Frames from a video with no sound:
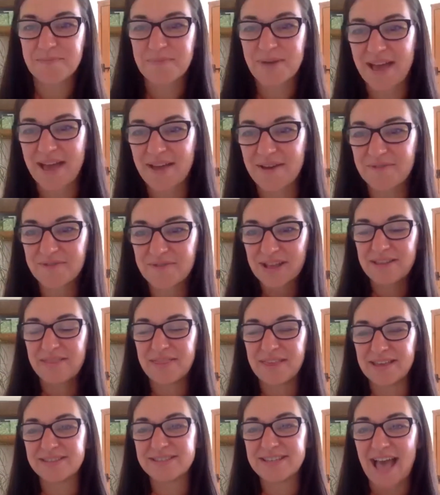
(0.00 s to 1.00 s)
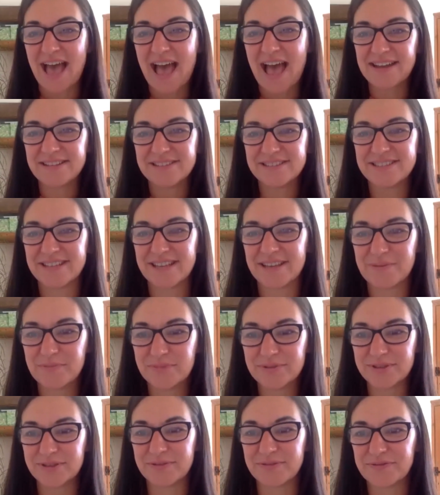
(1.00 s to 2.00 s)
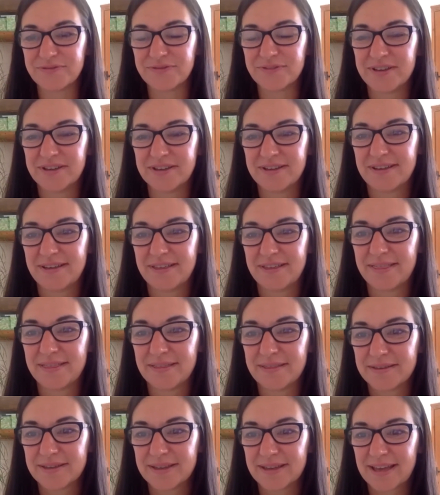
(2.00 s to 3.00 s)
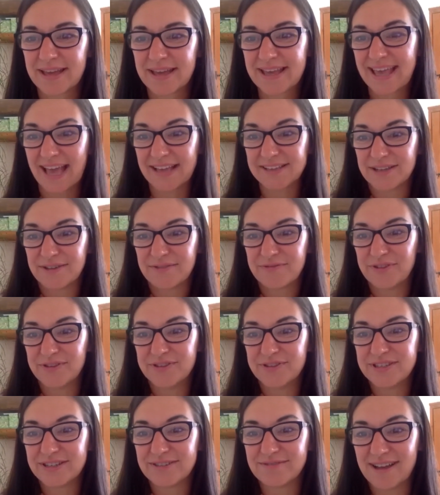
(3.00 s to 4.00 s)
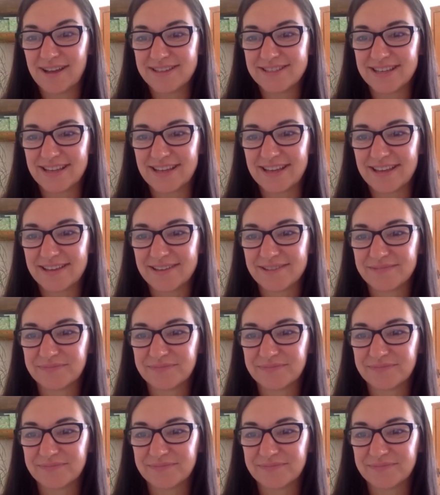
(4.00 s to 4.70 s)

Bev, anything to add in terms of getting funding ready?